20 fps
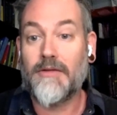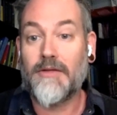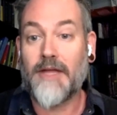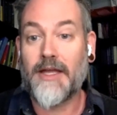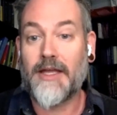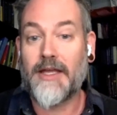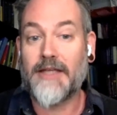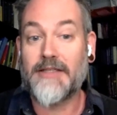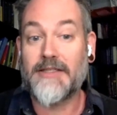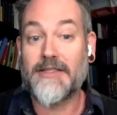
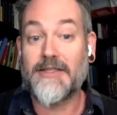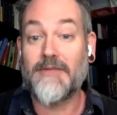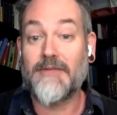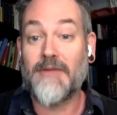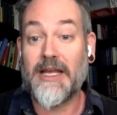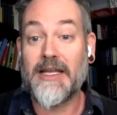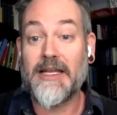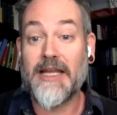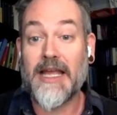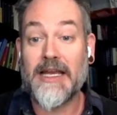Like
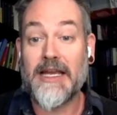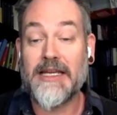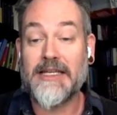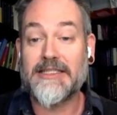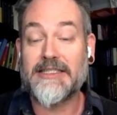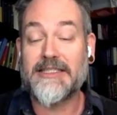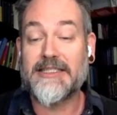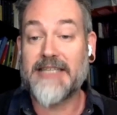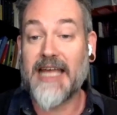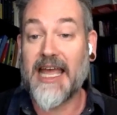and
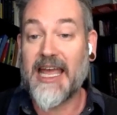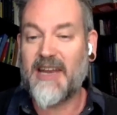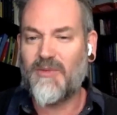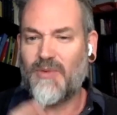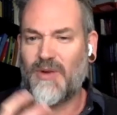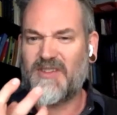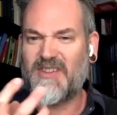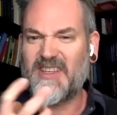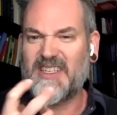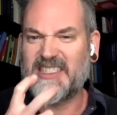it's said
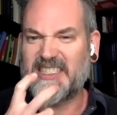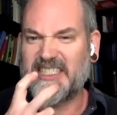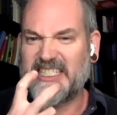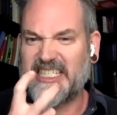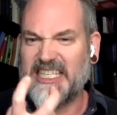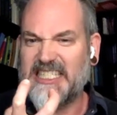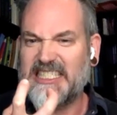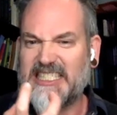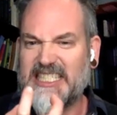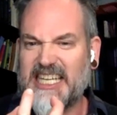with this
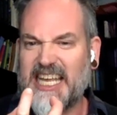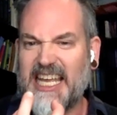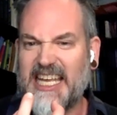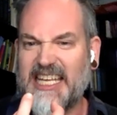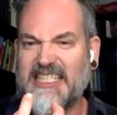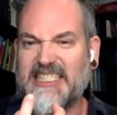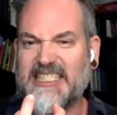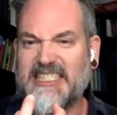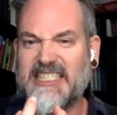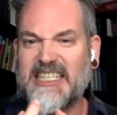
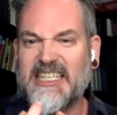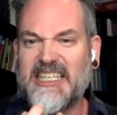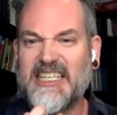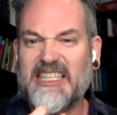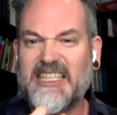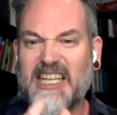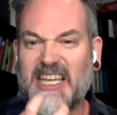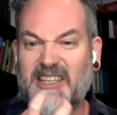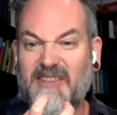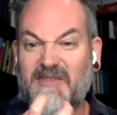distaste,
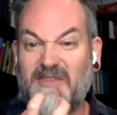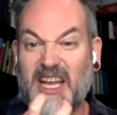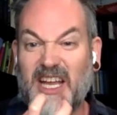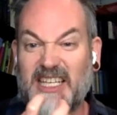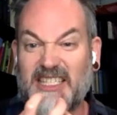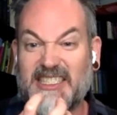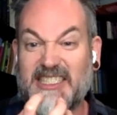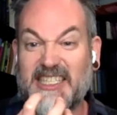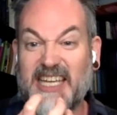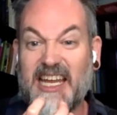like you've
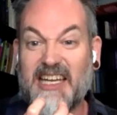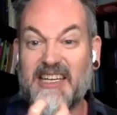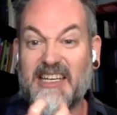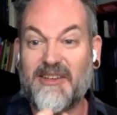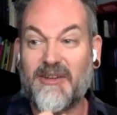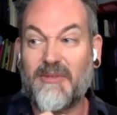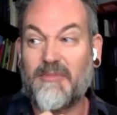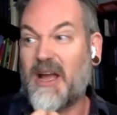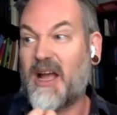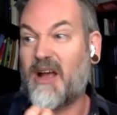got sand
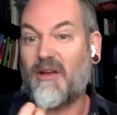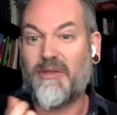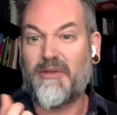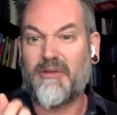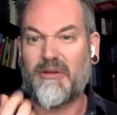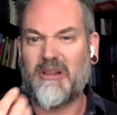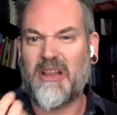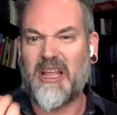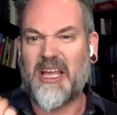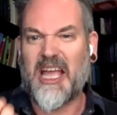in your mouth
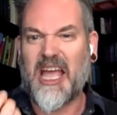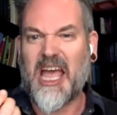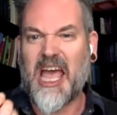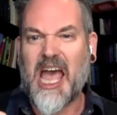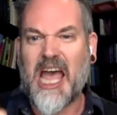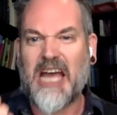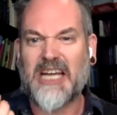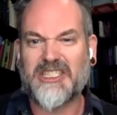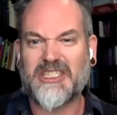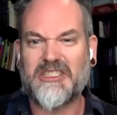or like
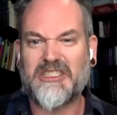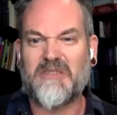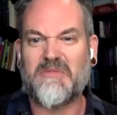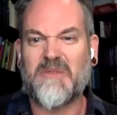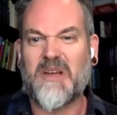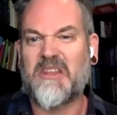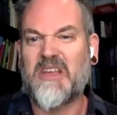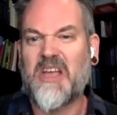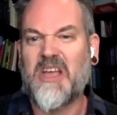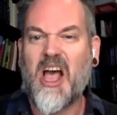ash in your
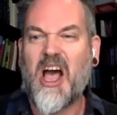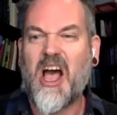mouth.